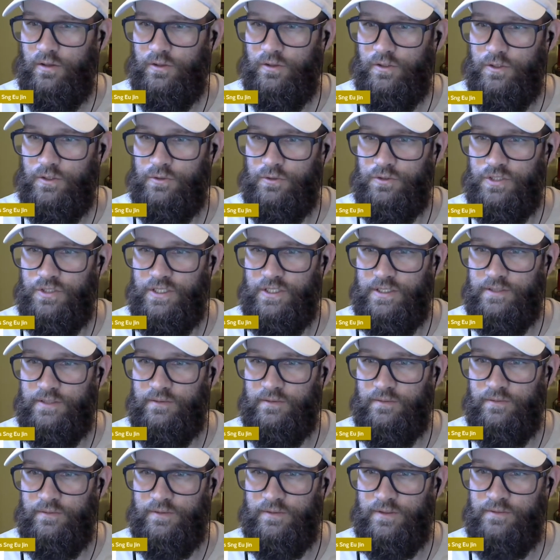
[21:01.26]

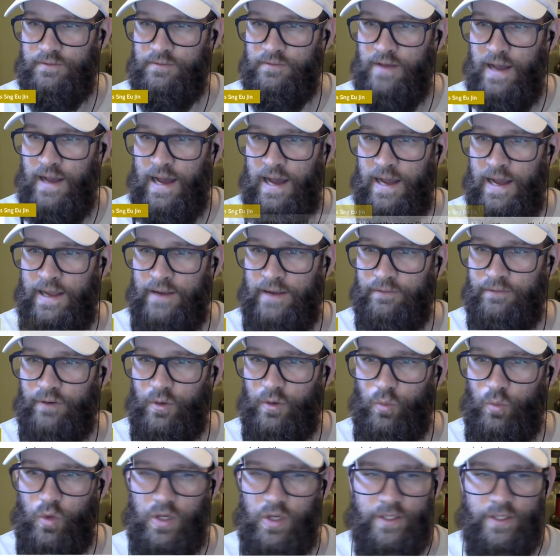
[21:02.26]
Eugene, hi
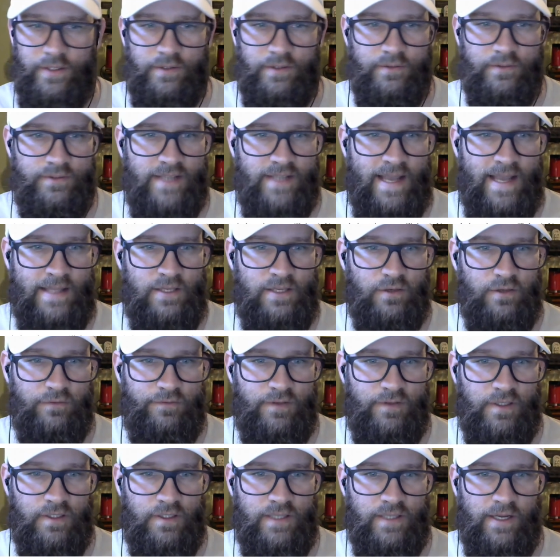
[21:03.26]
everyone. Daniel
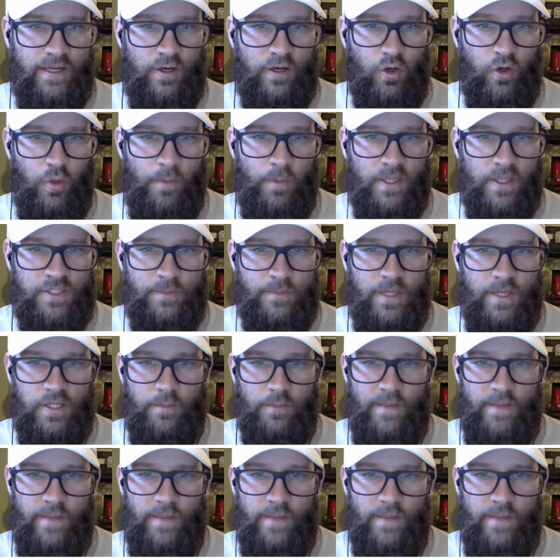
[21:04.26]
Field, I don't know much about the